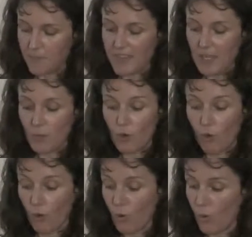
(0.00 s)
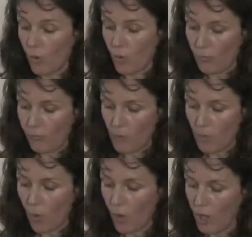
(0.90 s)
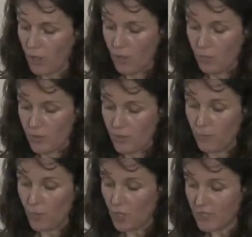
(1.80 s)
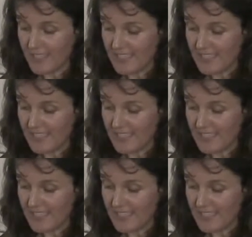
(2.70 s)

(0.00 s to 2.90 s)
they were from all over the world,